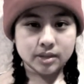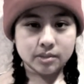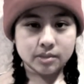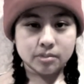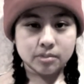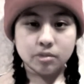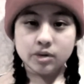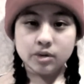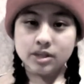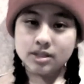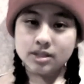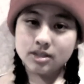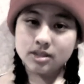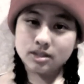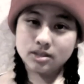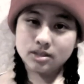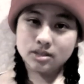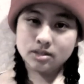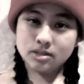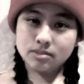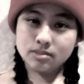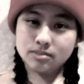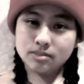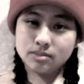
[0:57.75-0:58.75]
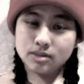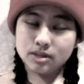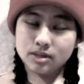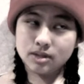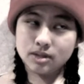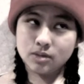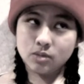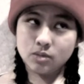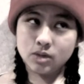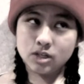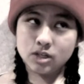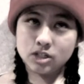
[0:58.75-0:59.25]
point system
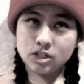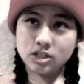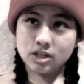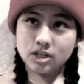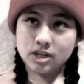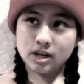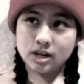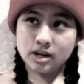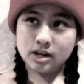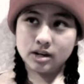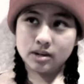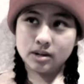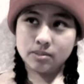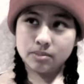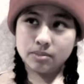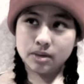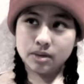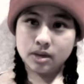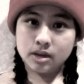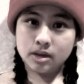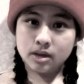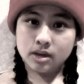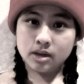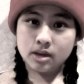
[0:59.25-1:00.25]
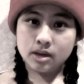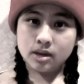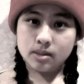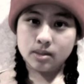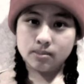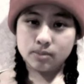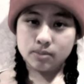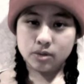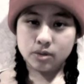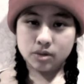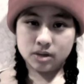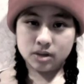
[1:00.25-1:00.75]
in which it ended up being
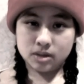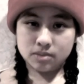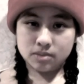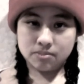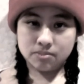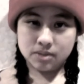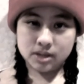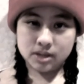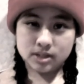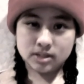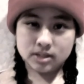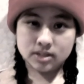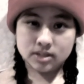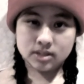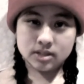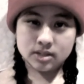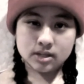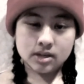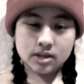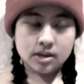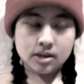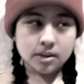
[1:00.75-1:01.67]
Beauty and the Beast,